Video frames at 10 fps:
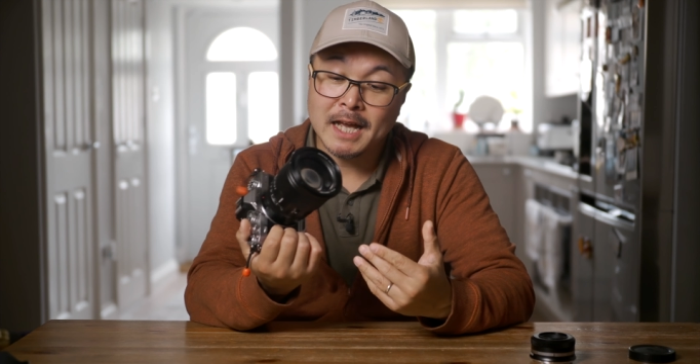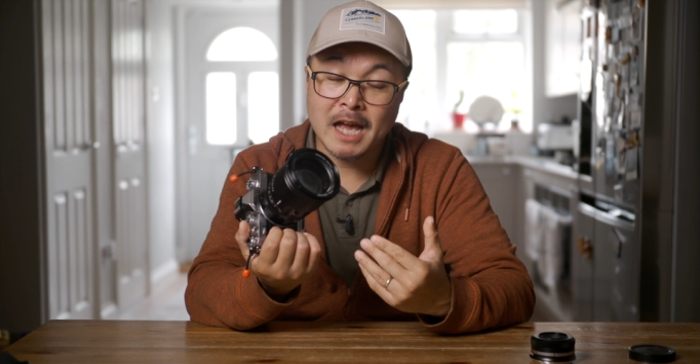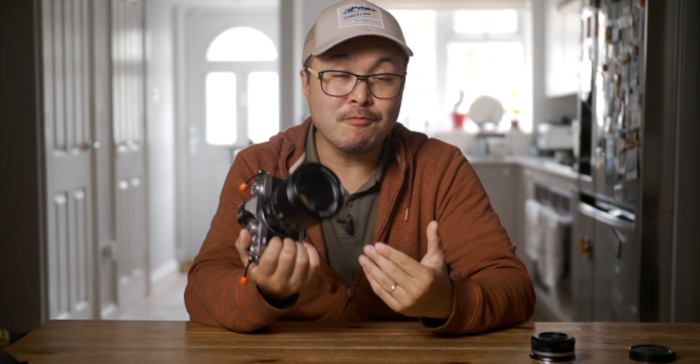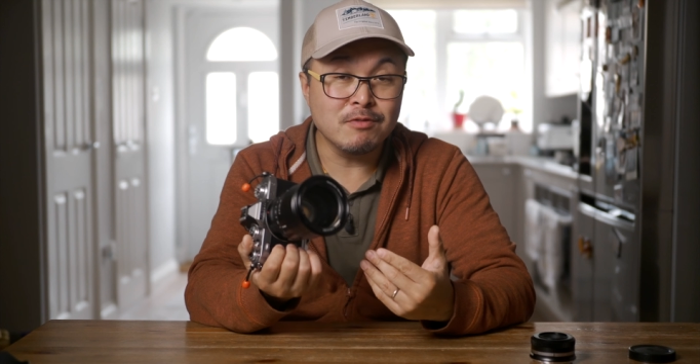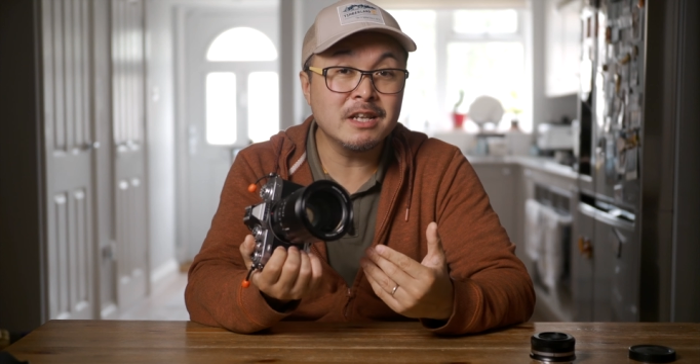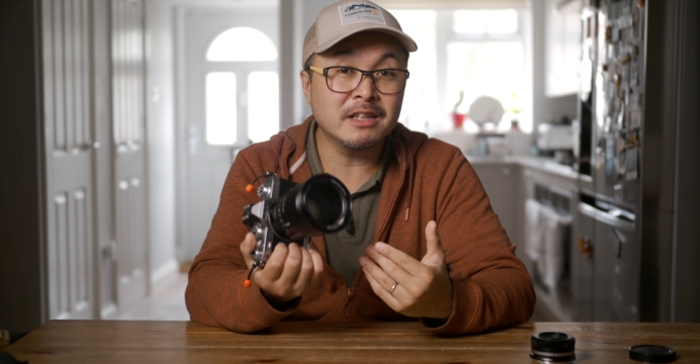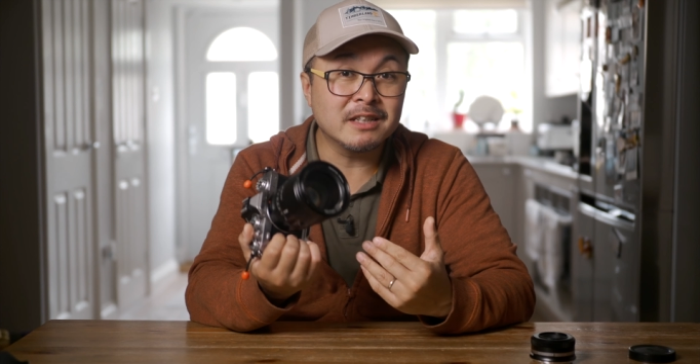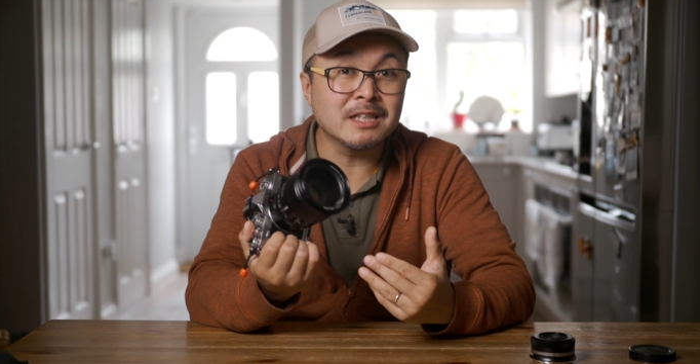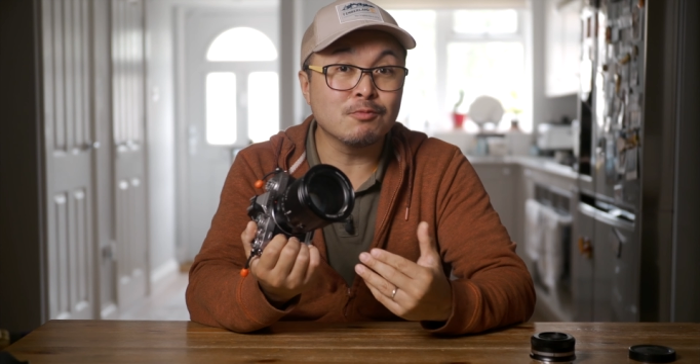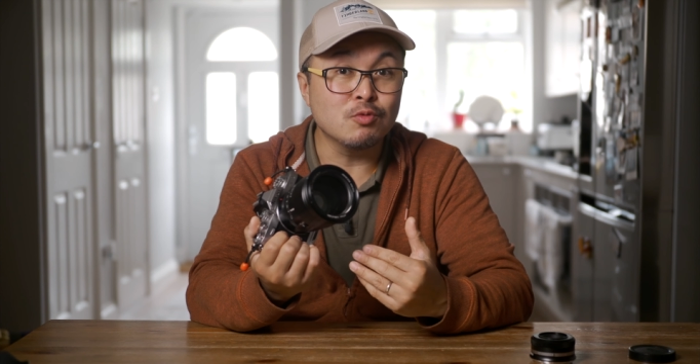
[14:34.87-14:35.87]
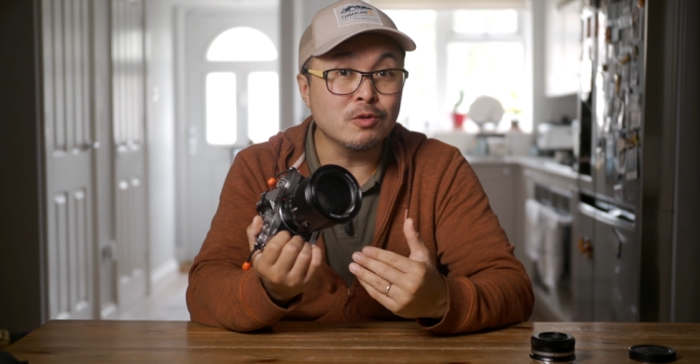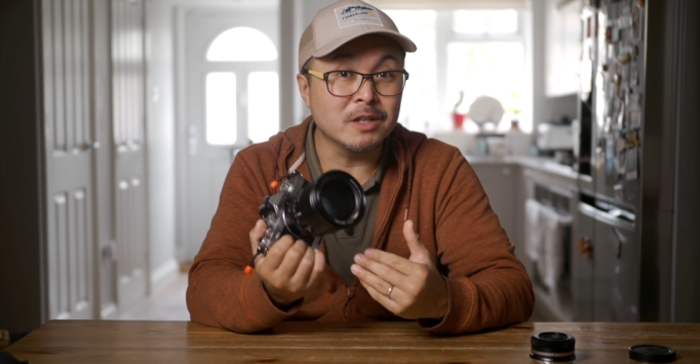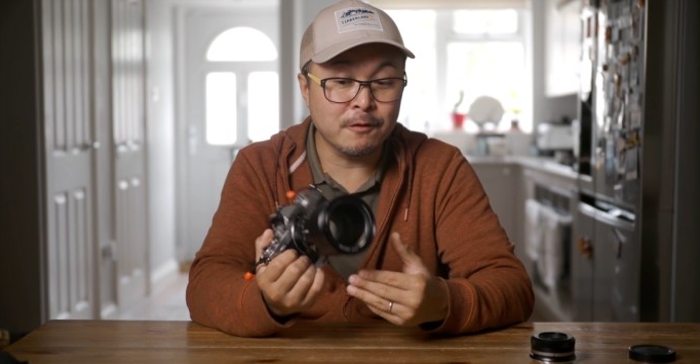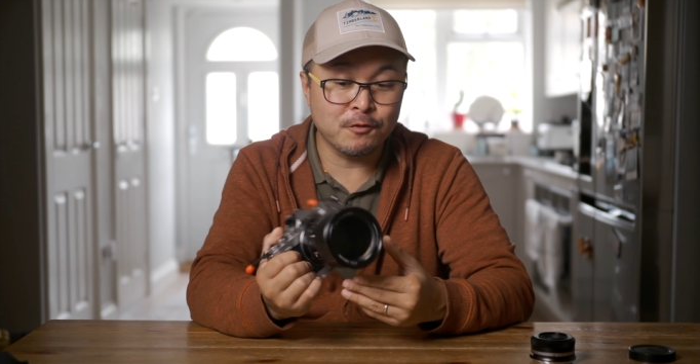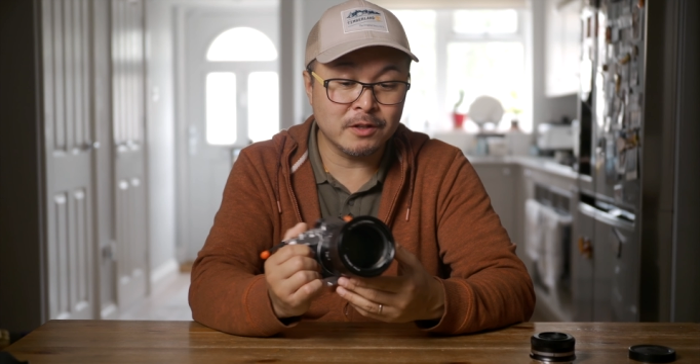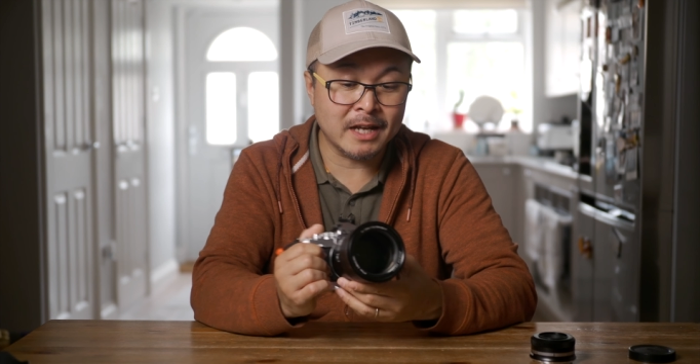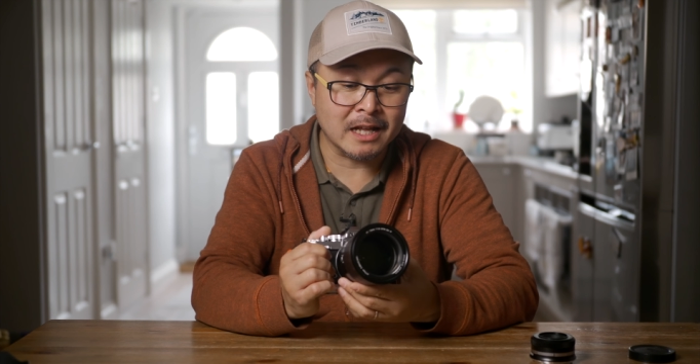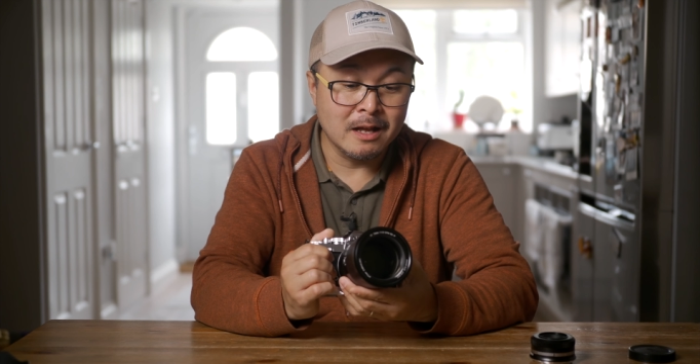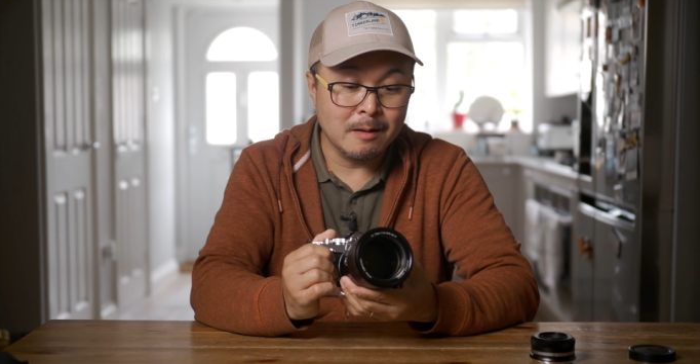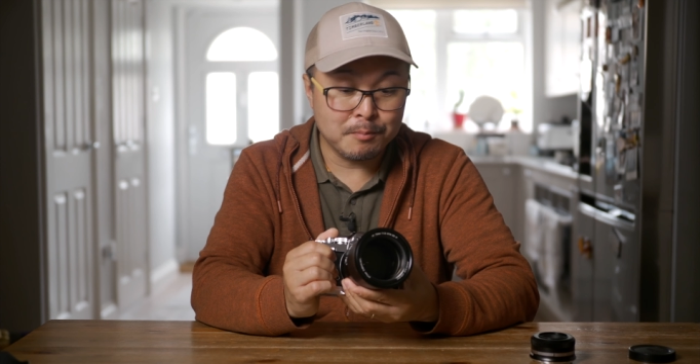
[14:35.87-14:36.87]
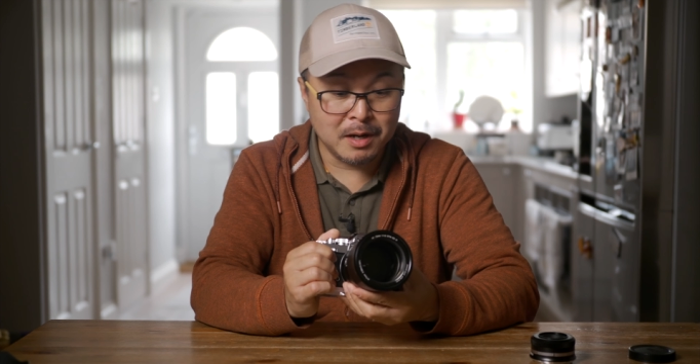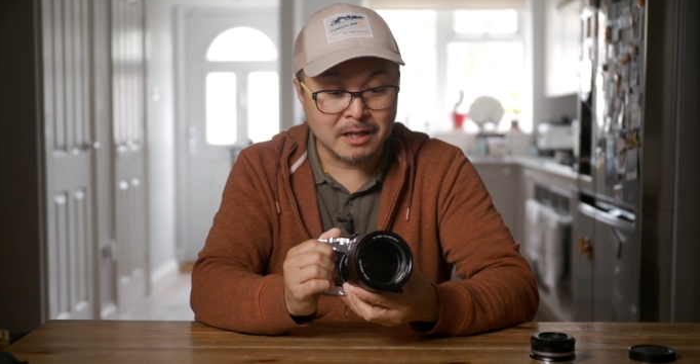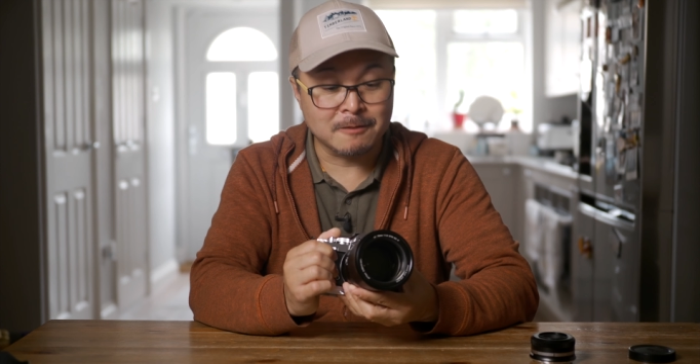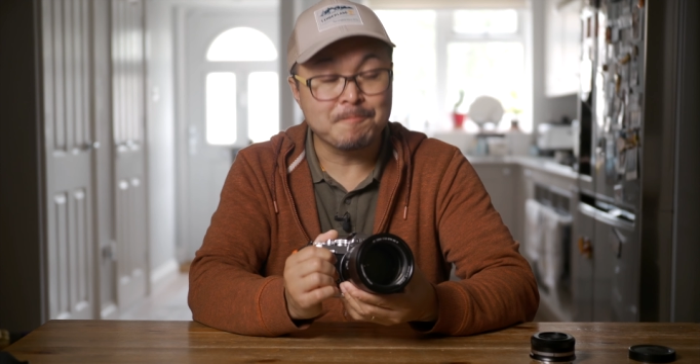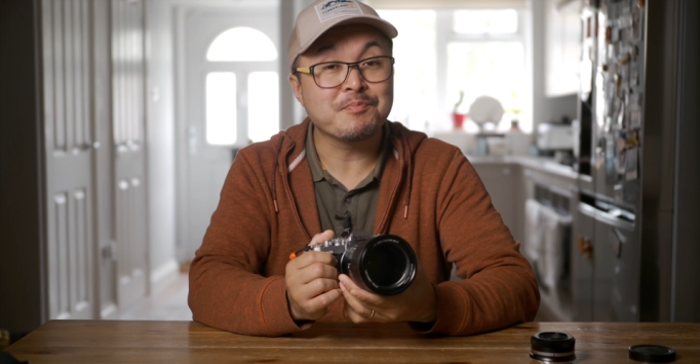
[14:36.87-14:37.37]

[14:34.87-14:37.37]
And really, this will give you that. Plus,